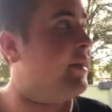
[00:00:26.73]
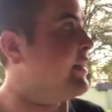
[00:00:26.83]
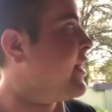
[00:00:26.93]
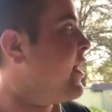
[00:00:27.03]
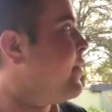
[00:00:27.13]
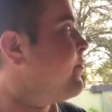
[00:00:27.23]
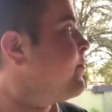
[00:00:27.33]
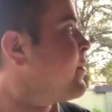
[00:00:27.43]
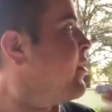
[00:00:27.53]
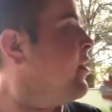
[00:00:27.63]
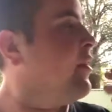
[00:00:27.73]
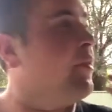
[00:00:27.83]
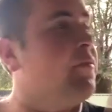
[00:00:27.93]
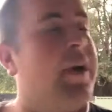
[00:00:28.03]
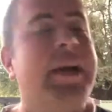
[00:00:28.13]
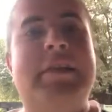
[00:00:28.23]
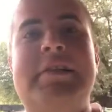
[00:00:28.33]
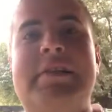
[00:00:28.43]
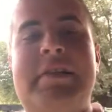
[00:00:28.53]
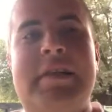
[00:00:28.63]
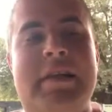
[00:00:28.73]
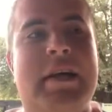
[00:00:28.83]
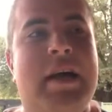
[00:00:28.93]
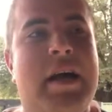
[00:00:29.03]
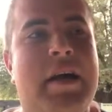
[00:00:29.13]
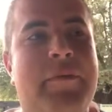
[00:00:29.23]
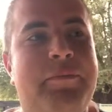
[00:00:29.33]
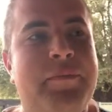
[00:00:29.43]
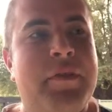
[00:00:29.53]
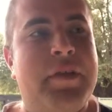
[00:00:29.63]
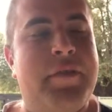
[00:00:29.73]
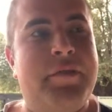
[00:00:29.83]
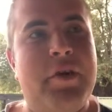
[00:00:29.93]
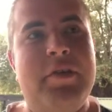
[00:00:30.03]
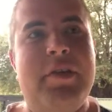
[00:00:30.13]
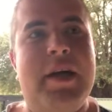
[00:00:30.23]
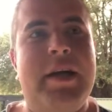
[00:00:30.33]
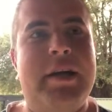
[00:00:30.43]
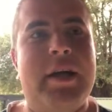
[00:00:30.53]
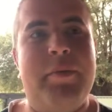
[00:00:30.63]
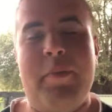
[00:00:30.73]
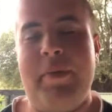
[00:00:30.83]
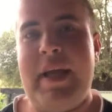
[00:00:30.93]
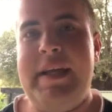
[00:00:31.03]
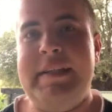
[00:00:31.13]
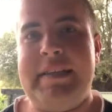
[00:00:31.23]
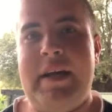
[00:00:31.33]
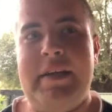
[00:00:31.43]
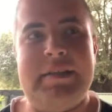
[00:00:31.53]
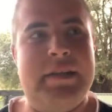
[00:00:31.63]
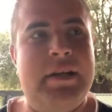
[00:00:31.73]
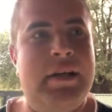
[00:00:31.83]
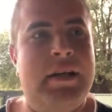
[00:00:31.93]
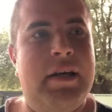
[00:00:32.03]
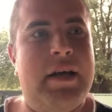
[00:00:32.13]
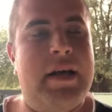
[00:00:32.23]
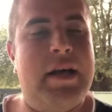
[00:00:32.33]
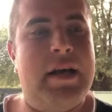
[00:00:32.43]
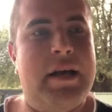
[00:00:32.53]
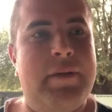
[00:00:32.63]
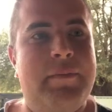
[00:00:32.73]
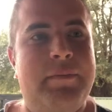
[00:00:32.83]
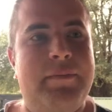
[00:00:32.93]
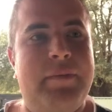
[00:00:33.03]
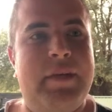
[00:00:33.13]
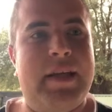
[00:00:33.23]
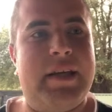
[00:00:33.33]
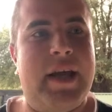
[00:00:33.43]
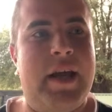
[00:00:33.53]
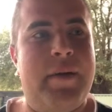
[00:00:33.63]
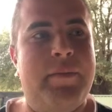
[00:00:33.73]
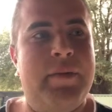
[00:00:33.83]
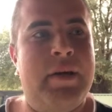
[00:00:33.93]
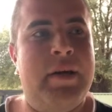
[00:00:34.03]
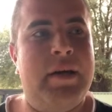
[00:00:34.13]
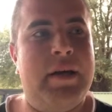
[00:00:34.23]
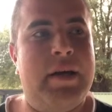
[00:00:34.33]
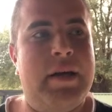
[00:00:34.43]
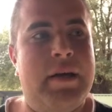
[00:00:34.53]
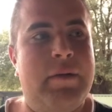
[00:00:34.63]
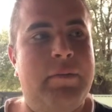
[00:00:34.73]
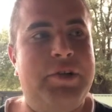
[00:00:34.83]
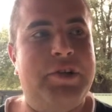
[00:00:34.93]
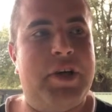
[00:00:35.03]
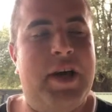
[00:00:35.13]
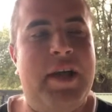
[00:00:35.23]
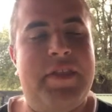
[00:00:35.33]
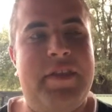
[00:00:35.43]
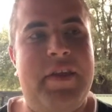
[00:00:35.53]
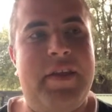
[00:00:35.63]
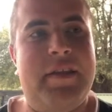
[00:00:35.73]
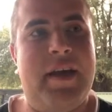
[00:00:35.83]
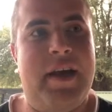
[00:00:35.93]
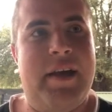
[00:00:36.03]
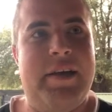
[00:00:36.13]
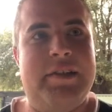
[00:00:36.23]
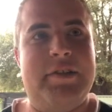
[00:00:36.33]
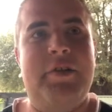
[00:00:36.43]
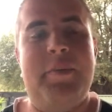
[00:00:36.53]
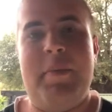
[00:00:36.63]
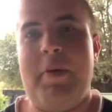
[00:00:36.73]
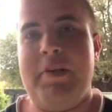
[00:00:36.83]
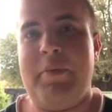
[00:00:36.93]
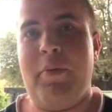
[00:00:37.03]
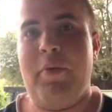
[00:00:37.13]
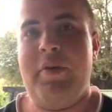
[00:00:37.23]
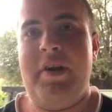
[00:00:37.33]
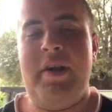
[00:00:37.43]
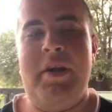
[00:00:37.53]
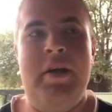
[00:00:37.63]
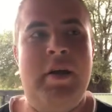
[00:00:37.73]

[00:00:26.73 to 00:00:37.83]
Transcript: in this game, the Raiders, they've got a couple of players out in that game, which I think that it's going to be most important.